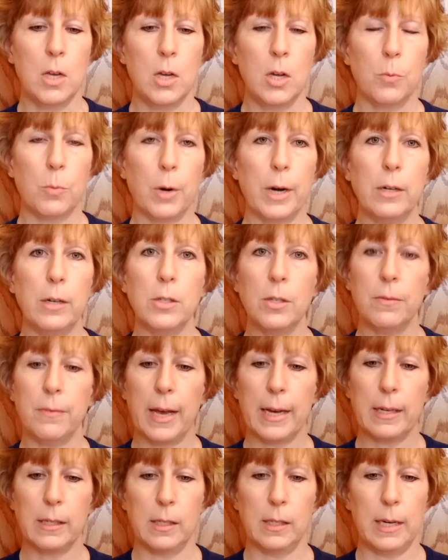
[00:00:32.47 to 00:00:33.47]
Prior to
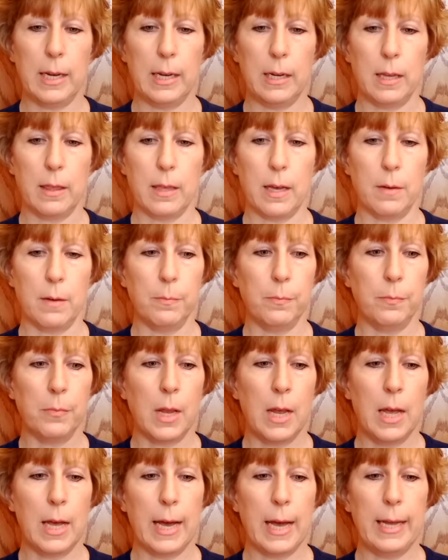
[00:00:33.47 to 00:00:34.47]
vaccinating them,
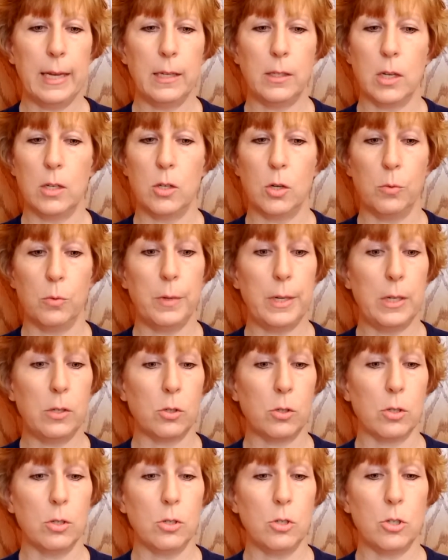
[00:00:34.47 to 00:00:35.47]
I had done no
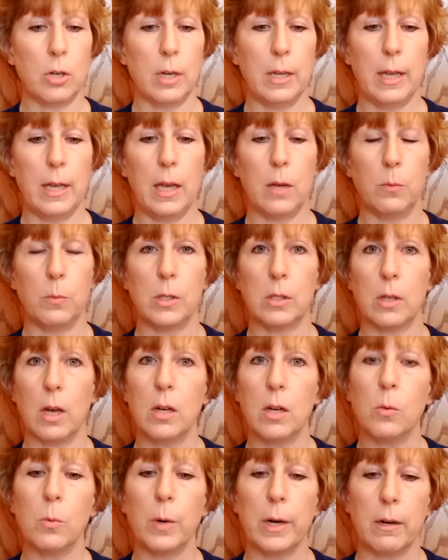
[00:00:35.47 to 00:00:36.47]
research and was
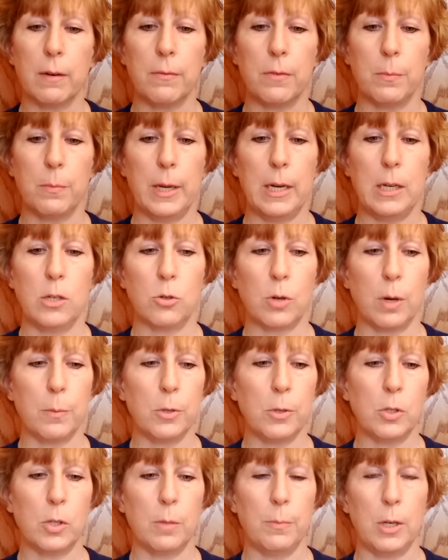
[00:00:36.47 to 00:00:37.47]
unaware of the many
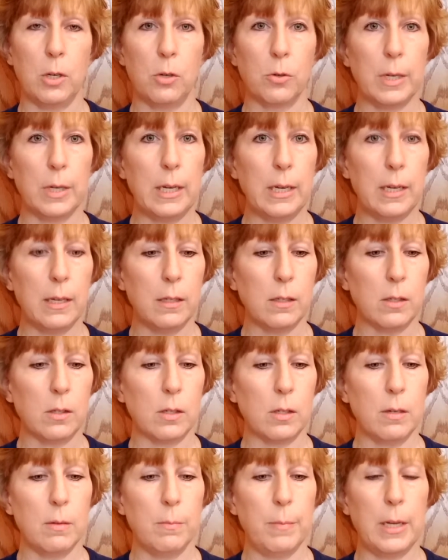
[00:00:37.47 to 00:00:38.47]
troublesome
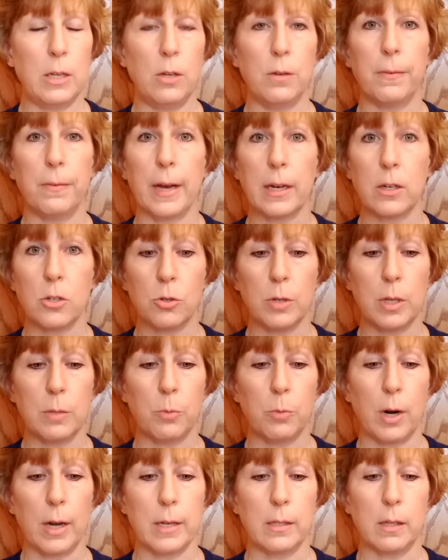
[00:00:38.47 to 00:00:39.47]
ingredients, manufacturing
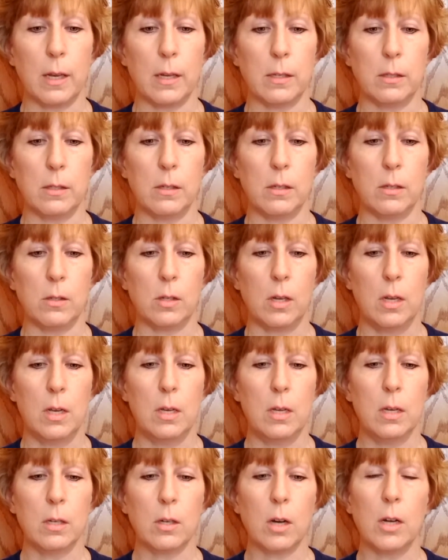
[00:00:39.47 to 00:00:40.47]
processes,
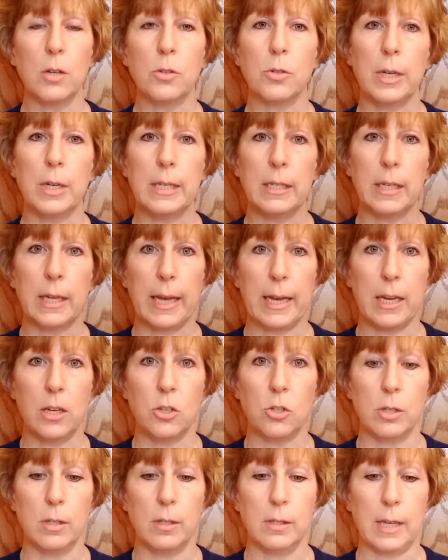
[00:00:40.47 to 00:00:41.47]

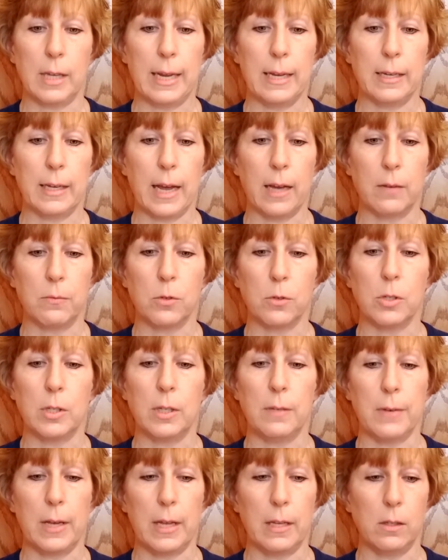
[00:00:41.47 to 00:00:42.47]
contraindications, and adverse
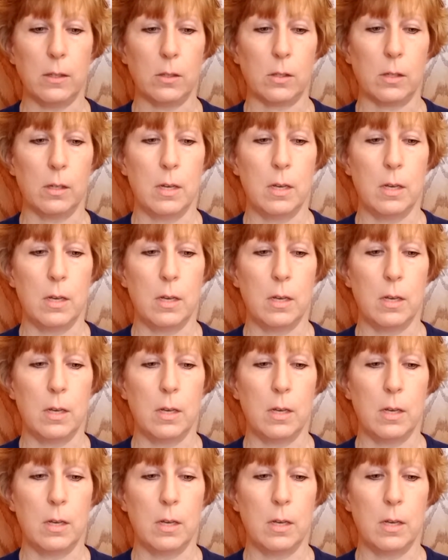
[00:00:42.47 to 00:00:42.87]
events.